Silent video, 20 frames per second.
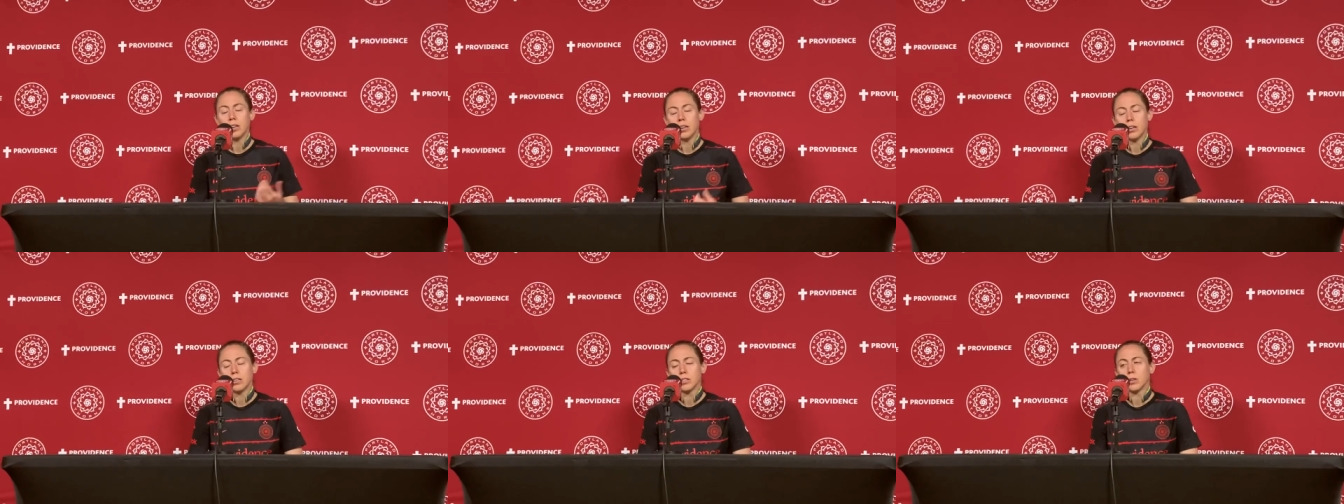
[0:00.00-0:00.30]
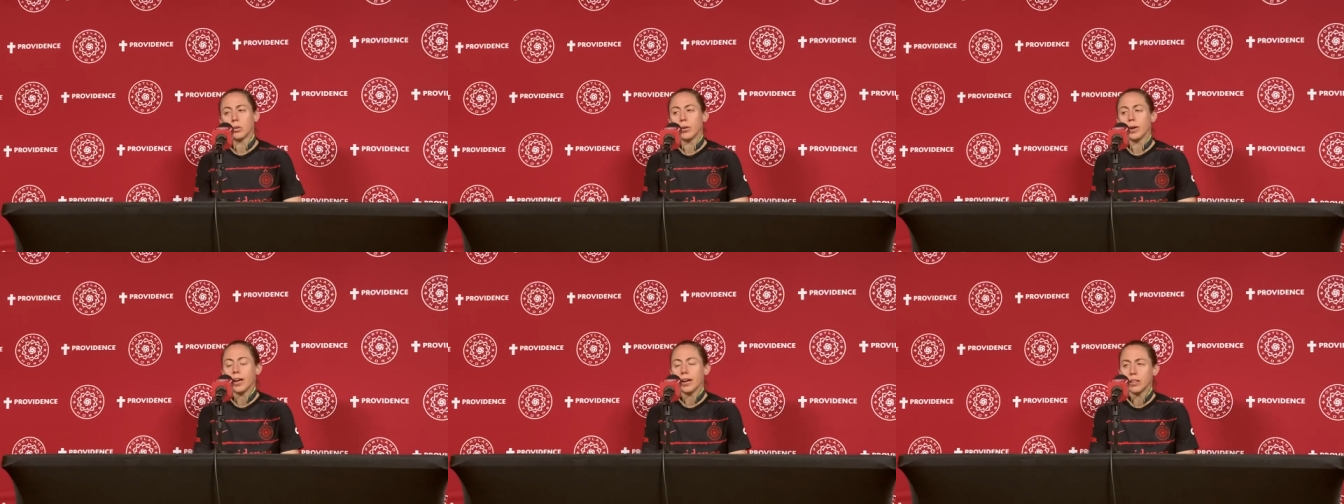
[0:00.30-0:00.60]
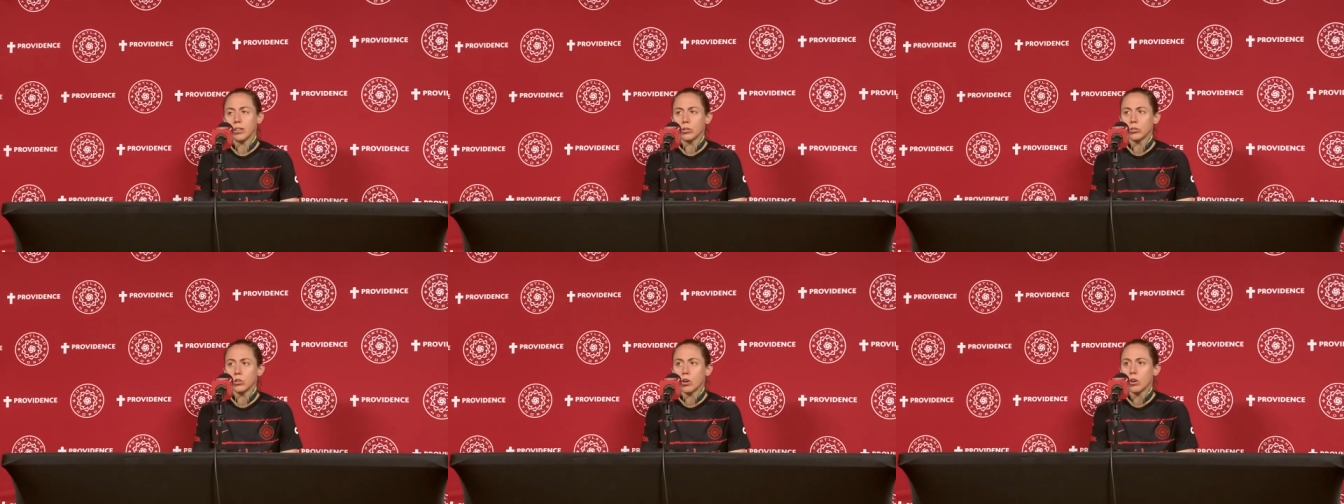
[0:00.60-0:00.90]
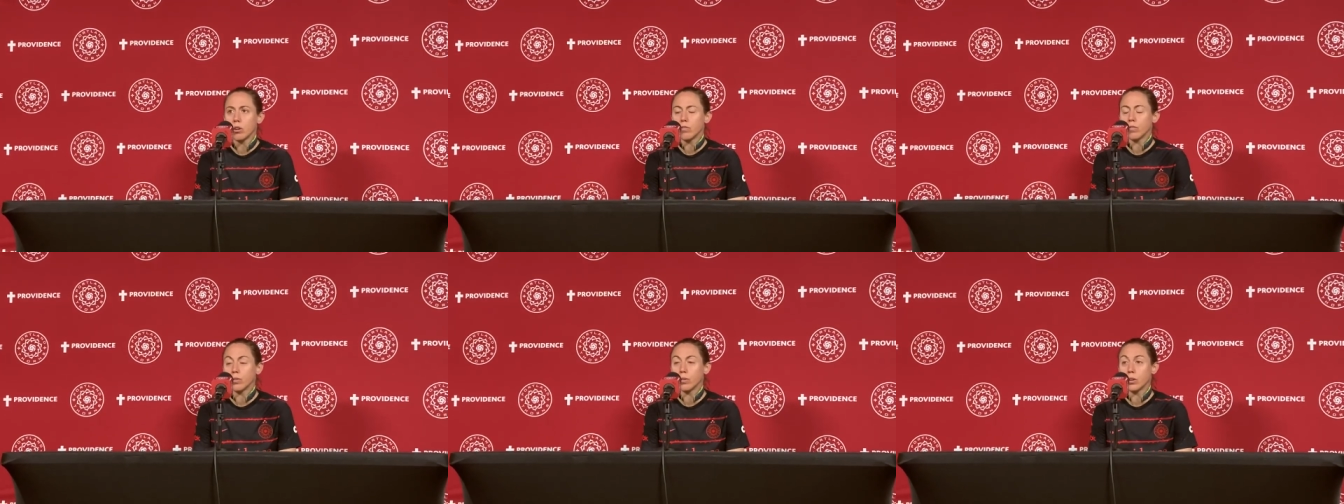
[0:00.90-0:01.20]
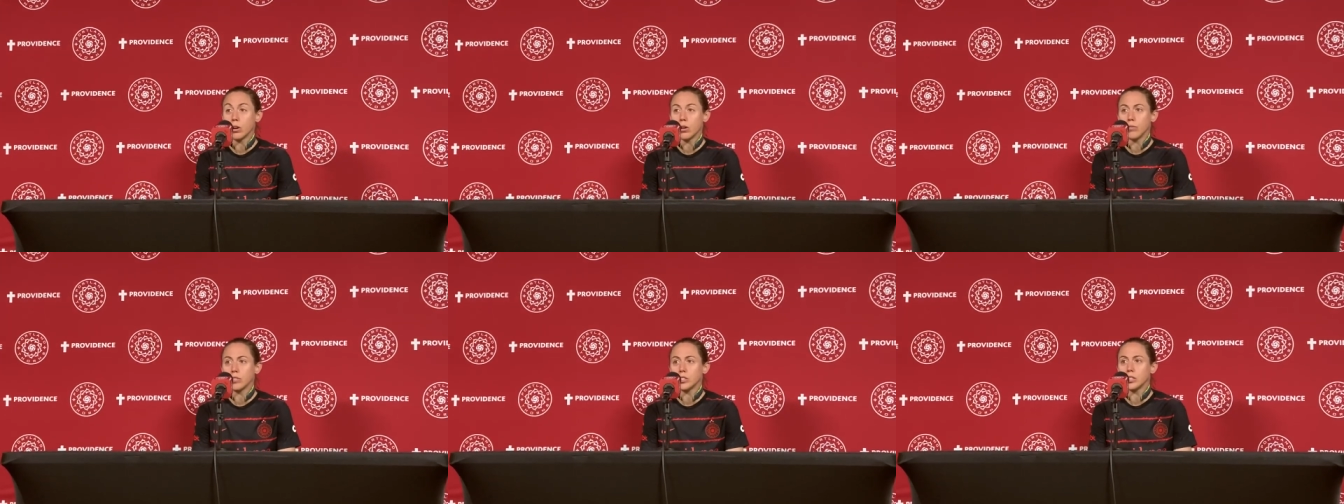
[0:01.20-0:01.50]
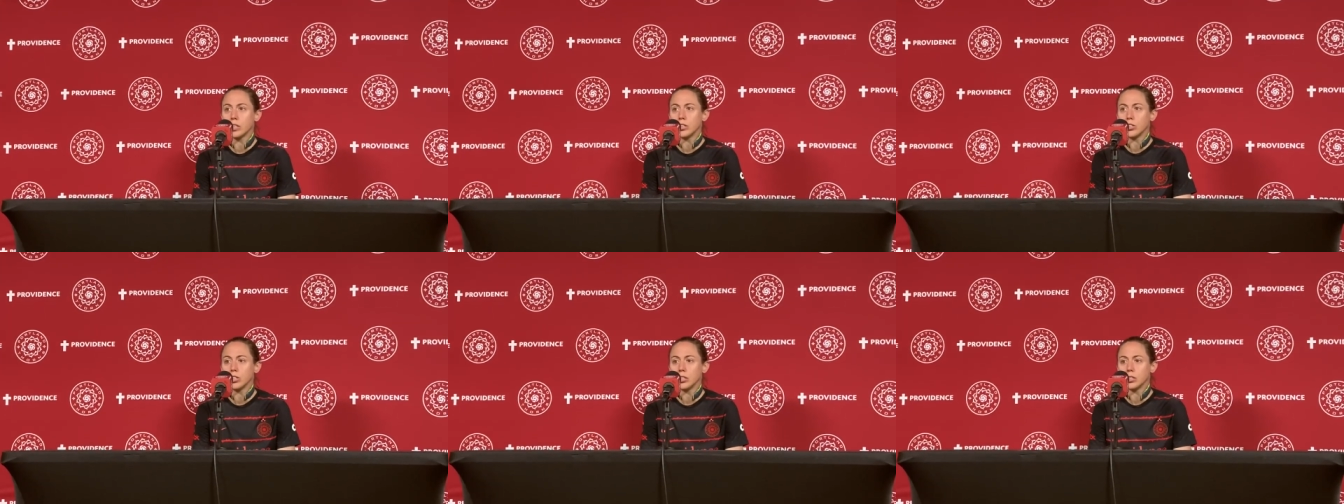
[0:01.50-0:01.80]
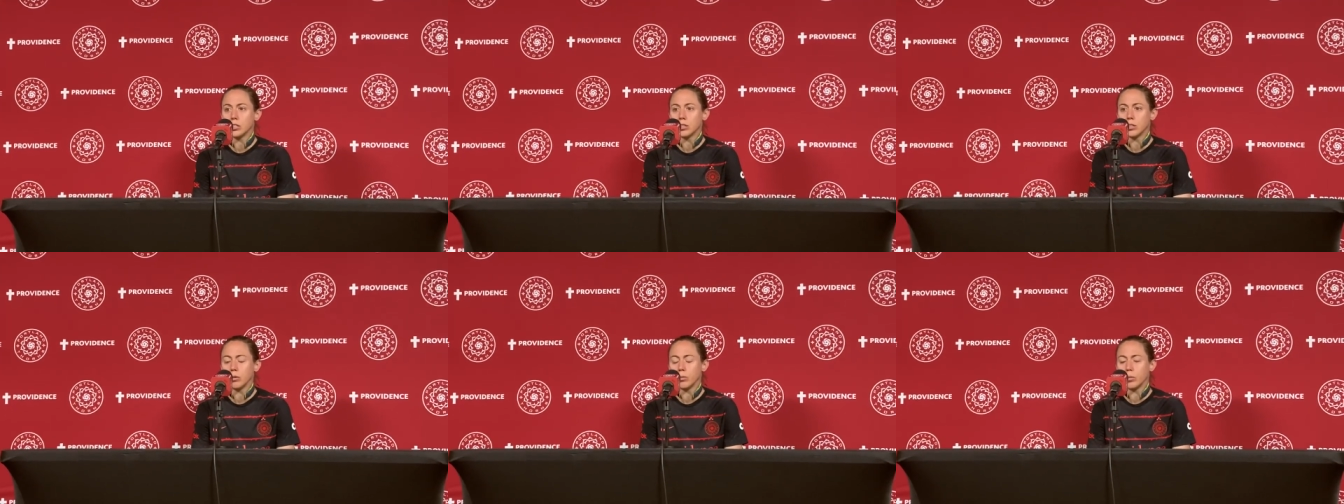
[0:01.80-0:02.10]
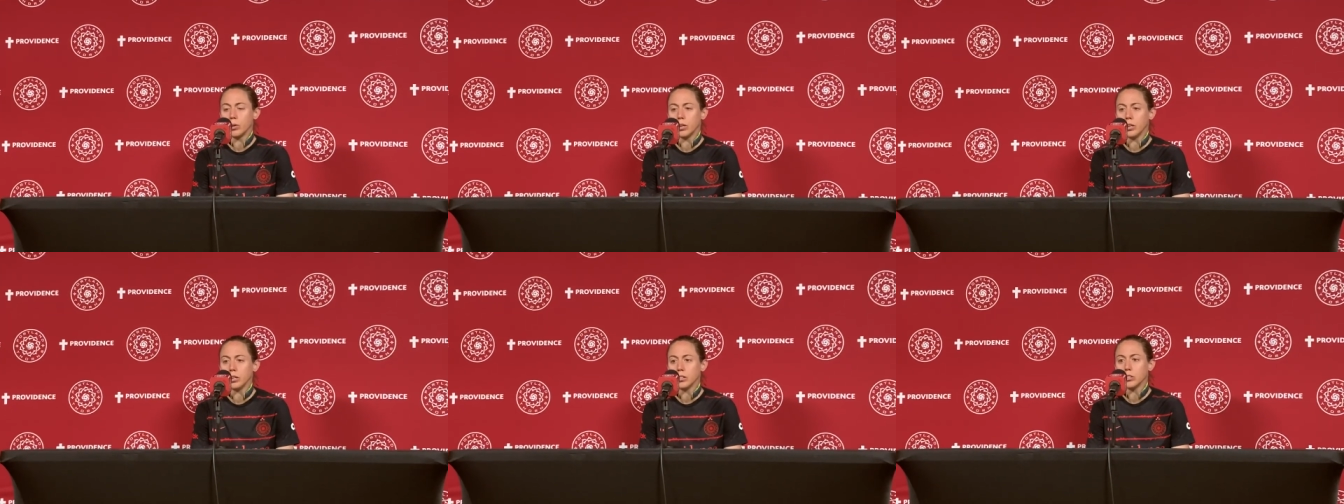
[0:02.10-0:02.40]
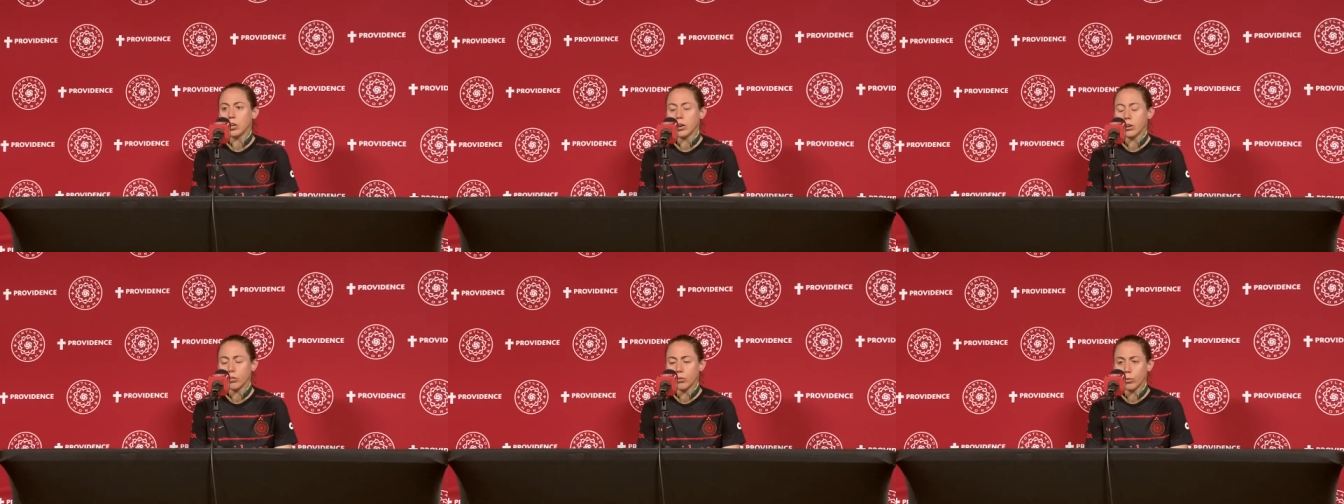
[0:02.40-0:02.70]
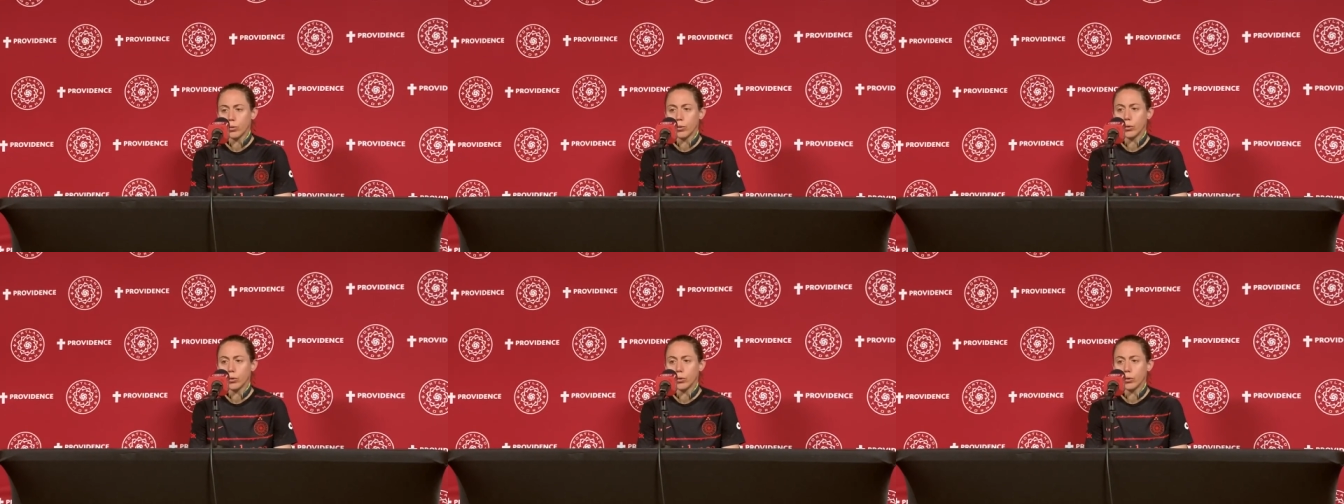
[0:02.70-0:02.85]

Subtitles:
So we had those hard conversations and we talked through